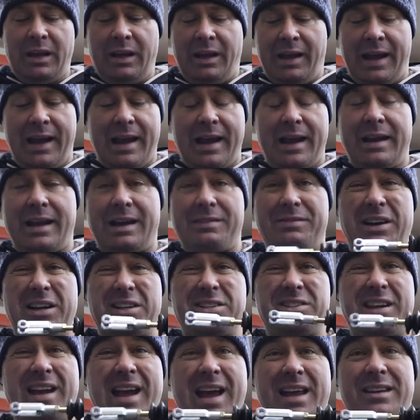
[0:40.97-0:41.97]
and I've
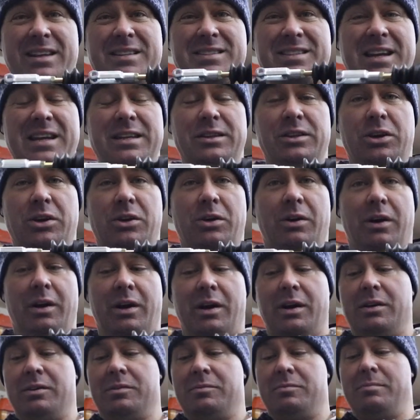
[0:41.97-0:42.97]
actually had this in the
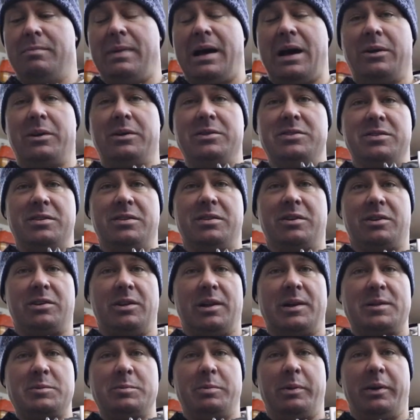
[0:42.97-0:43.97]
car, mounted to the
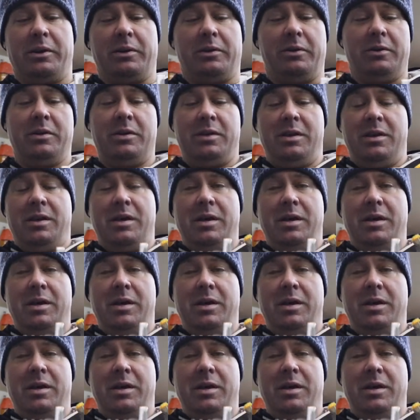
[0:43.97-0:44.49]
clutch pedal,